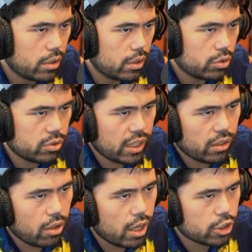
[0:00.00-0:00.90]
Looks like a
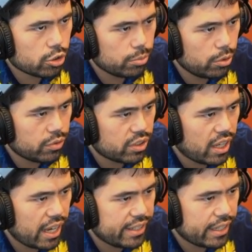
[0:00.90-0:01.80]
logical move to
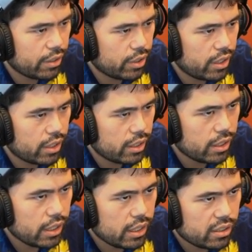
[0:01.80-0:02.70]
tie down
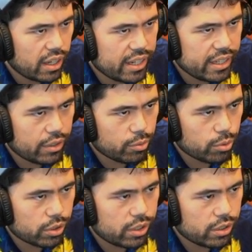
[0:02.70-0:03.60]
the
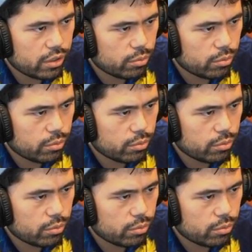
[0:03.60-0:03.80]
rook here,